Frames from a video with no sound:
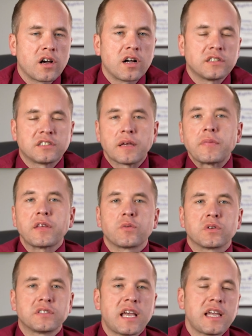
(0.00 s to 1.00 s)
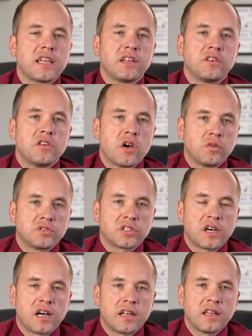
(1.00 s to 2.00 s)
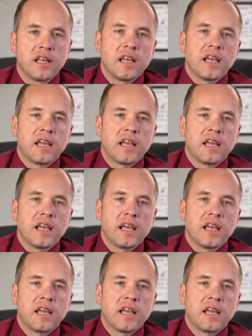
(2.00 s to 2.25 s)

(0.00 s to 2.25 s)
on, something we're taking notes on.